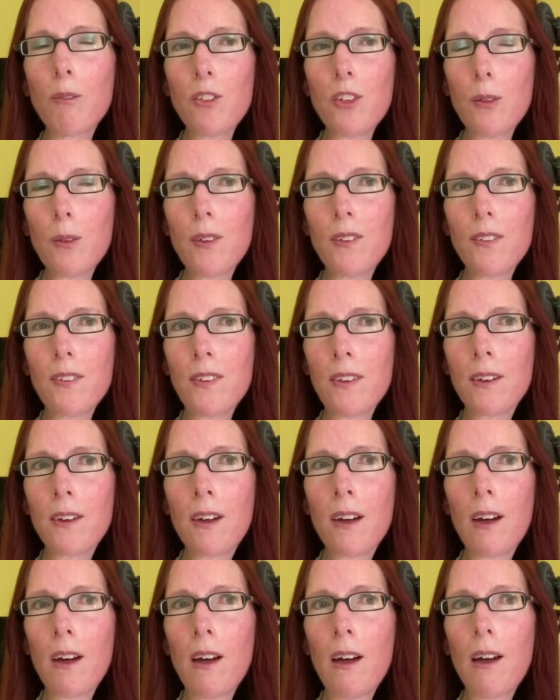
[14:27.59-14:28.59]
was
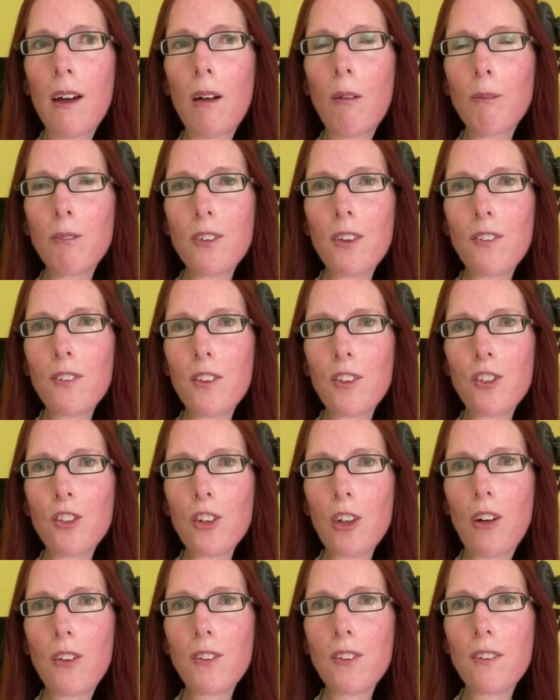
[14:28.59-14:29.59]
just as
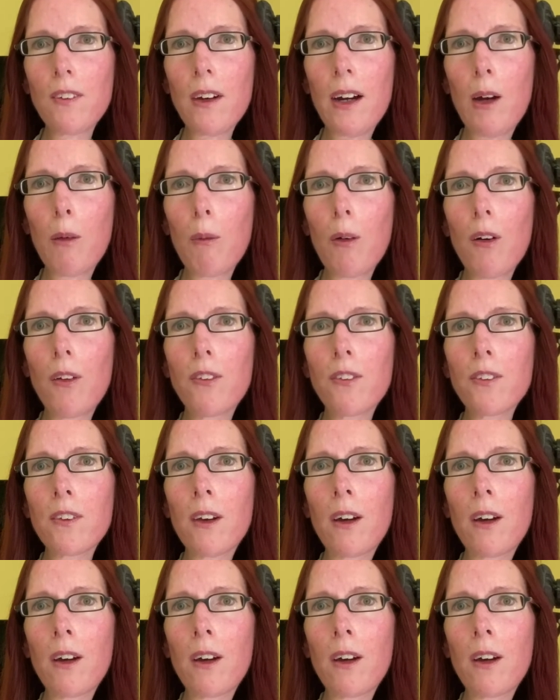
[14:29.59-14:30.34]
shocked as I was.